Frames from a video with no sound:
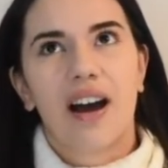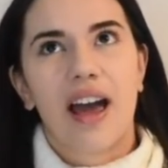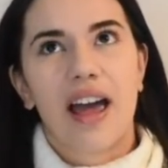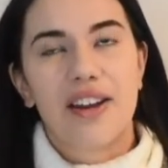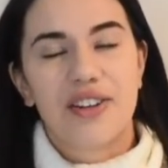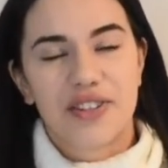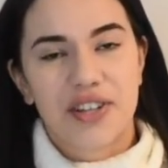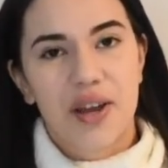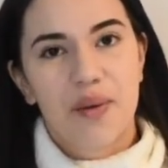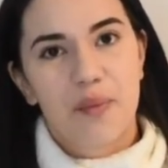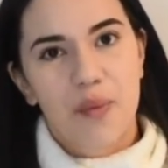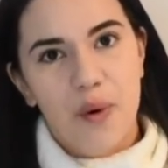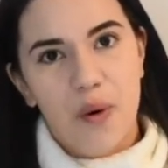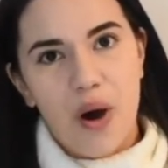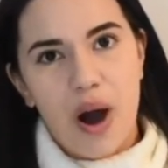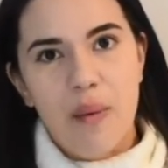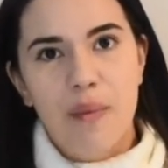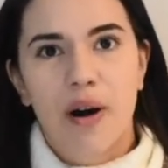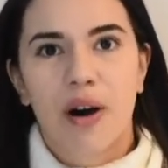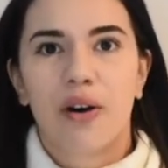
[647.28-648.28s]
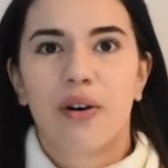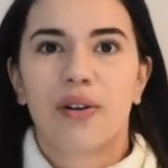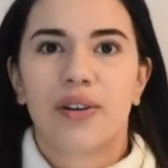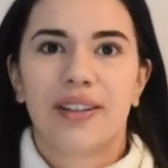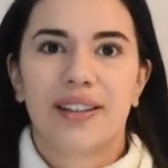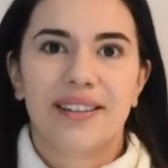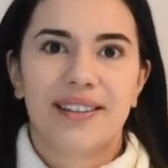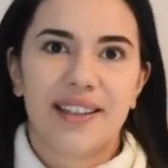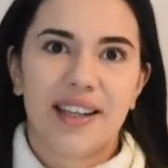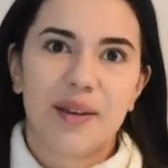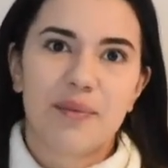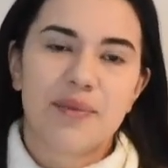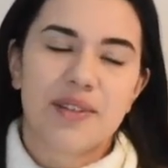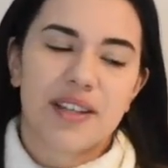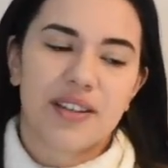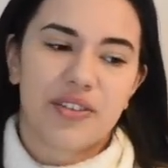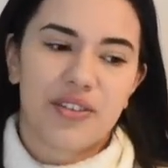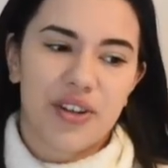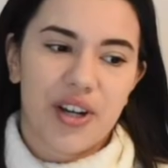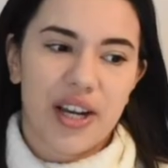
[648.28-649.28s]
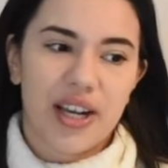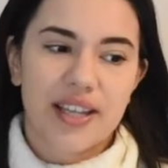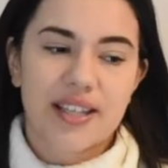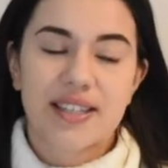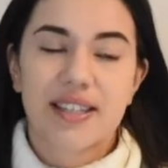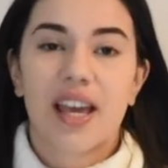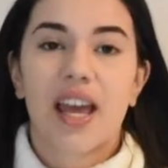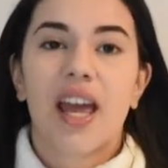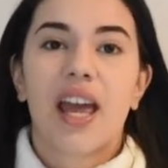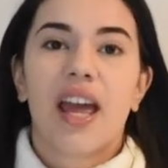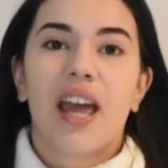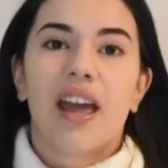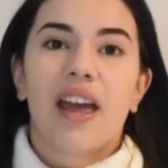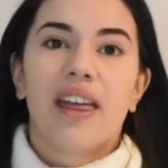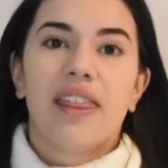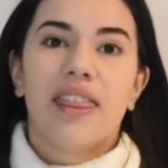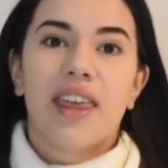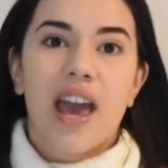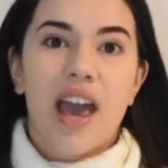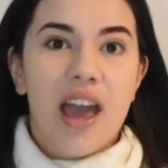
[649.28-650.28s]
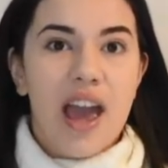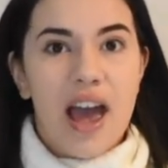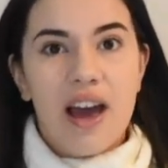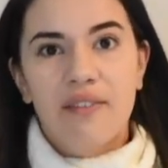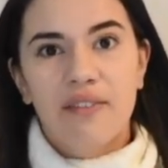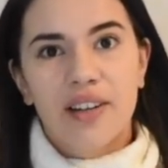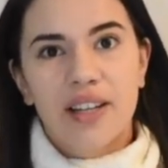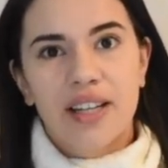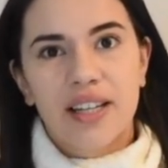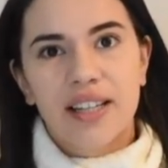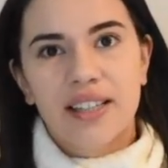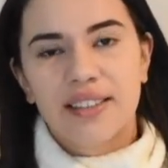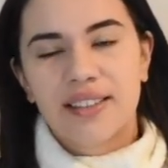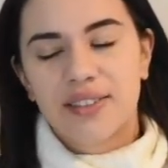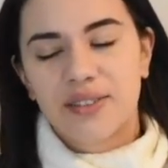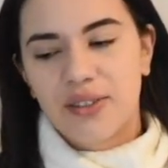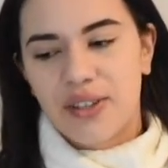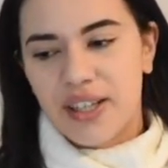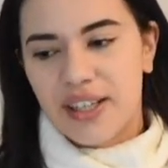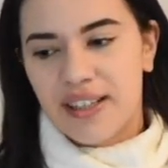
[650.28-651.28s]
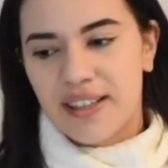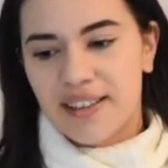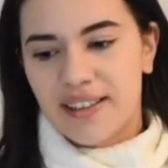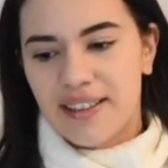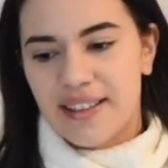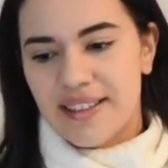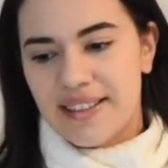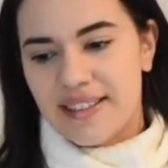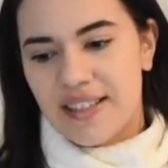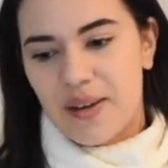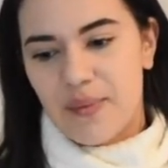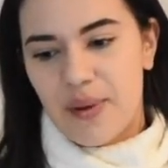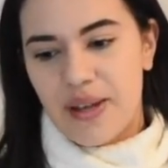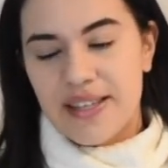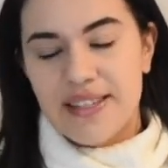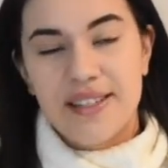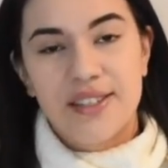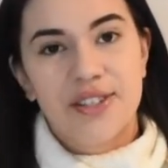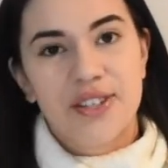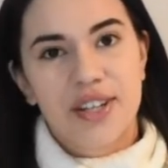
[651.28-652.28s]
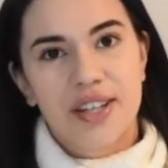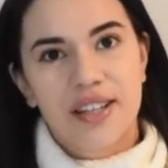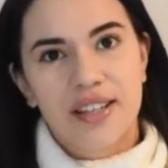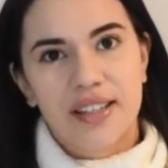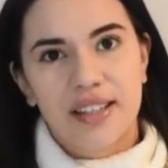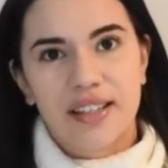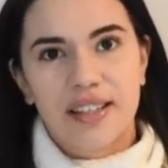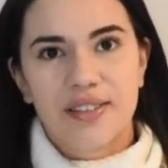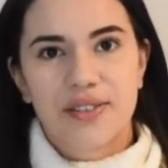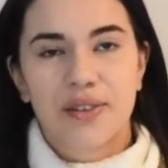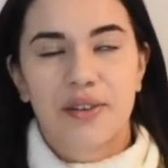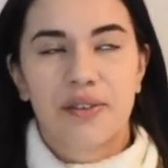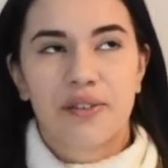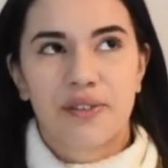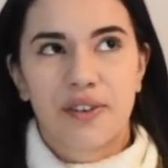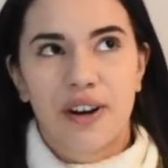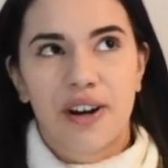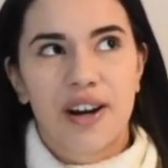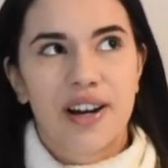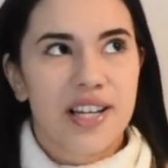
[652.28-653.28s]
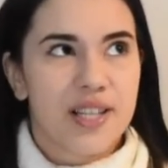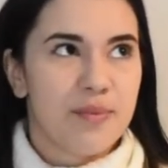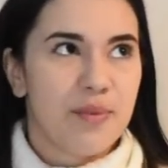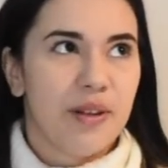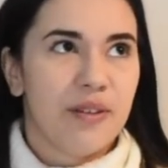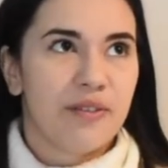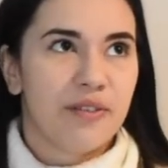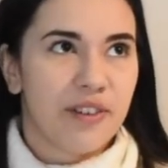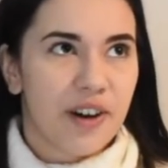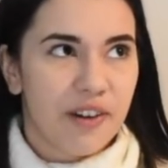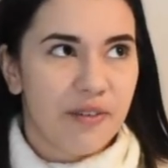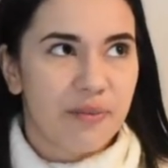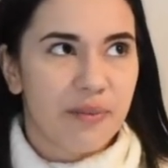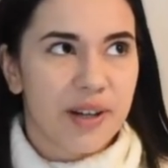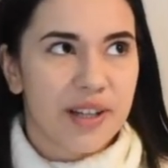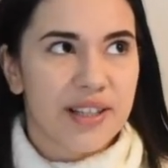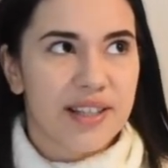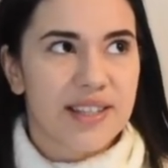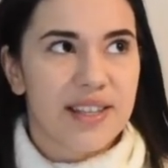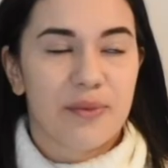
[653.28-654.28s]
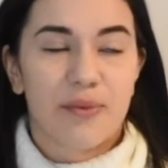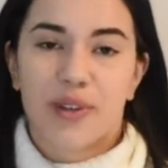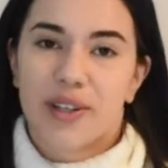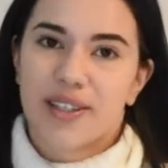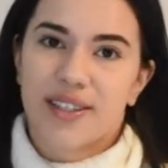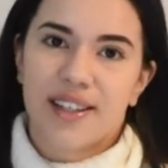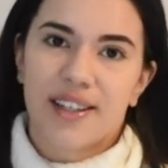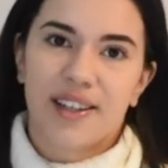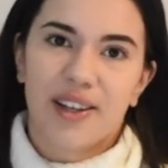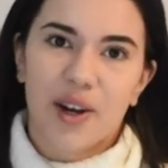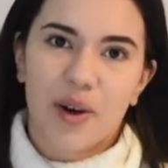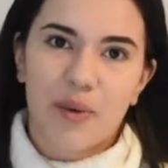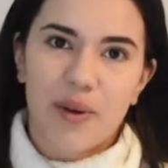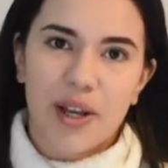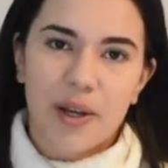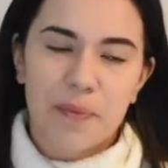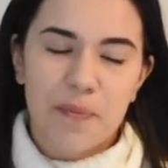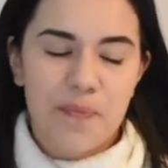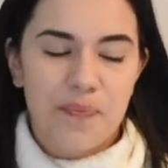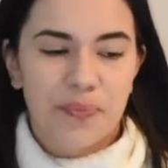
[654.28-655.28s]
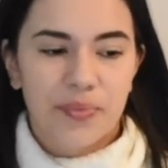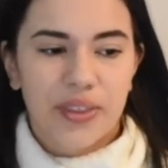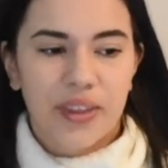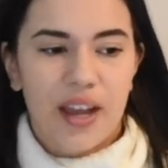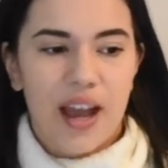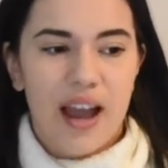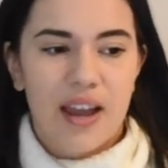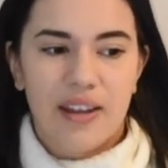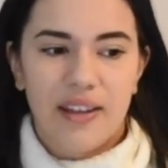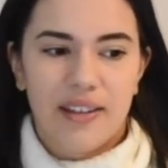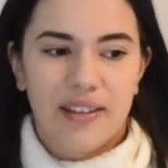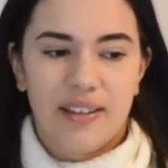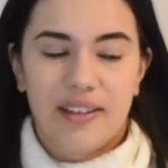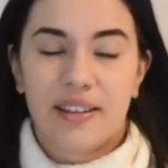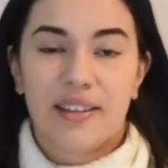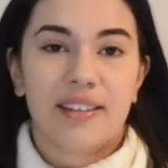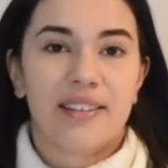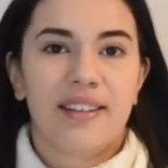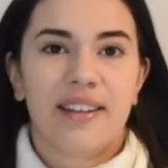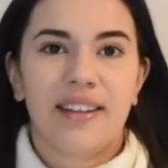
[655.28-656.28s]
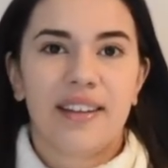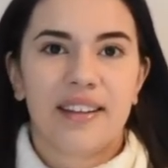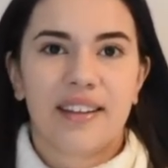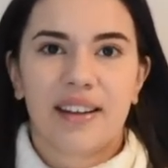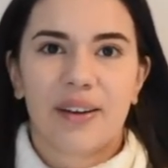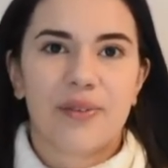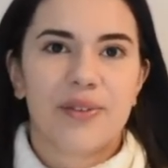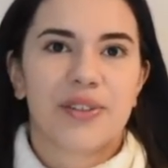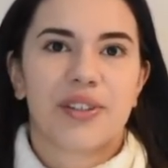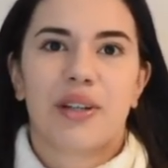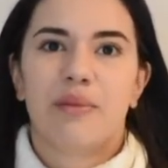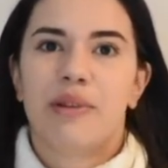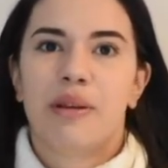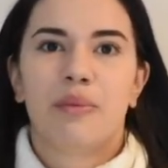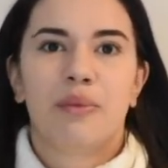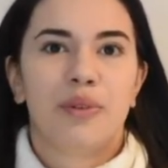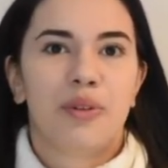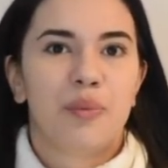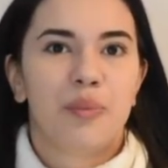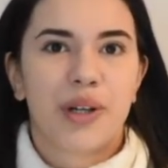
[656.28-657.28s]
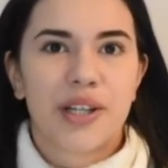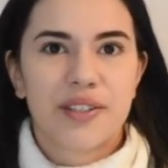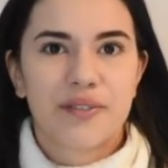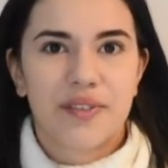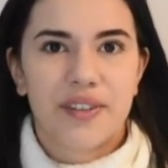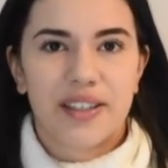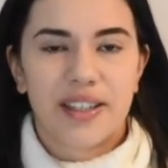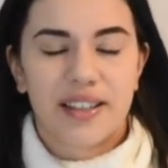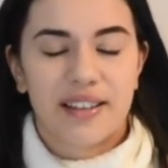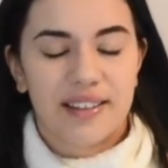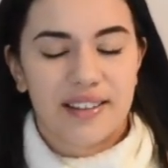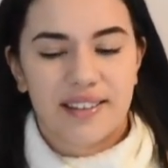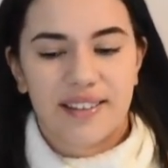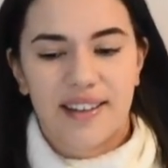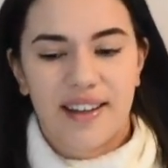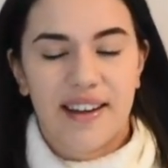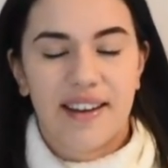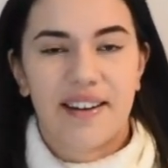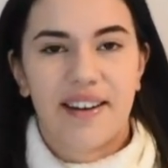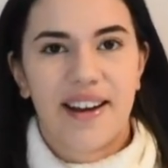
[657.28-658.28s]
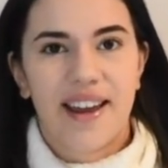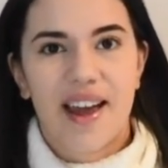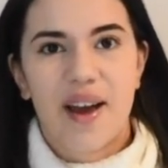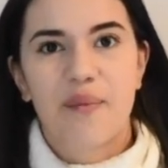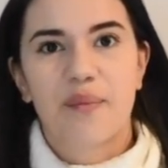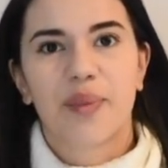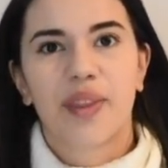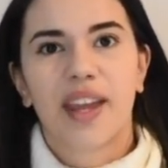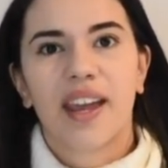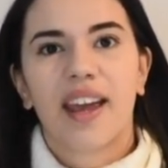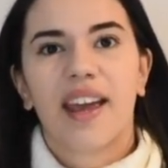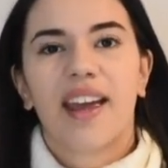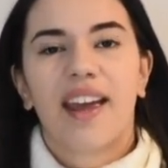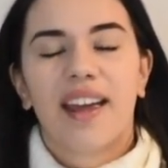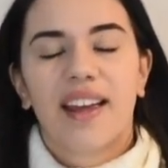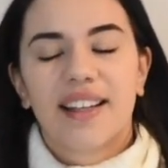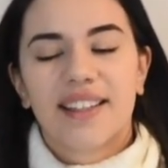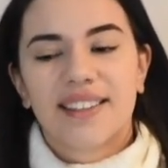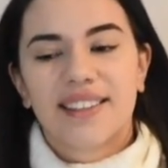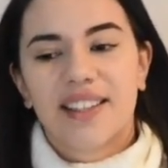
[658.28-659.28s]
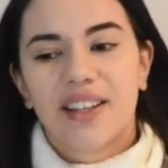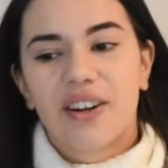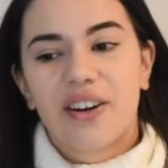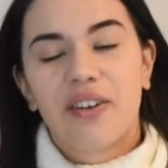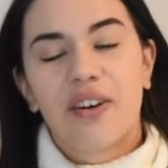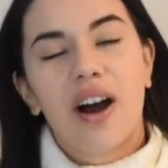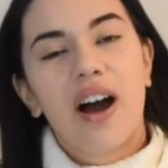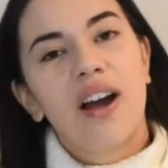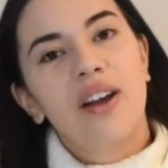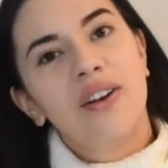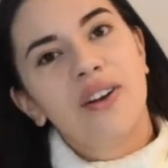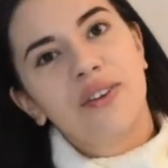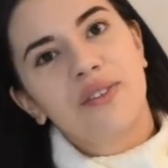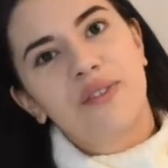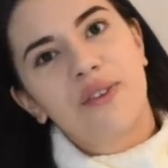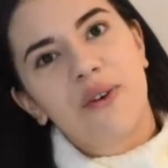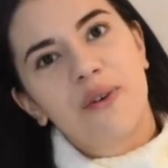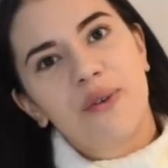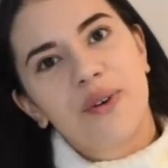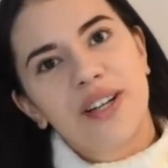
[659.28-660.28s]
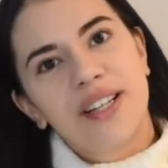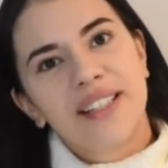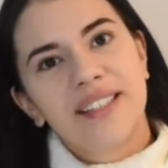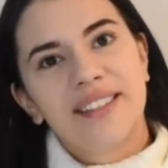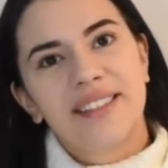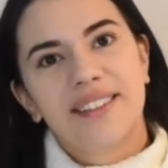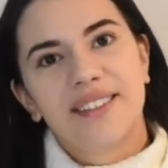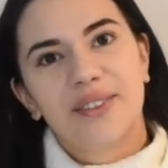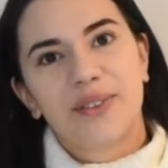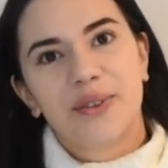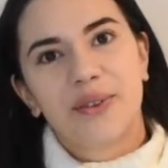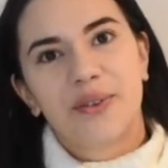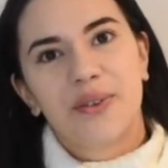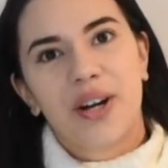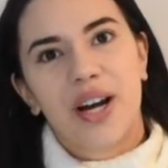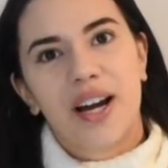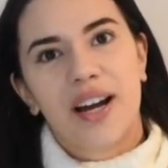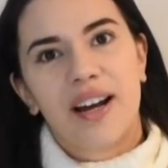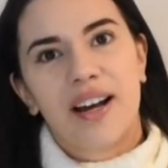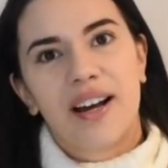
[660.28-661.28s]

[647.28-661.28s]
and share more about all the tips and tricks that I have learned during this amazing journey. So far it's been 5 months and we're still going. I didn't think I was going to be able to breastfeed, and here I am. So I look forward to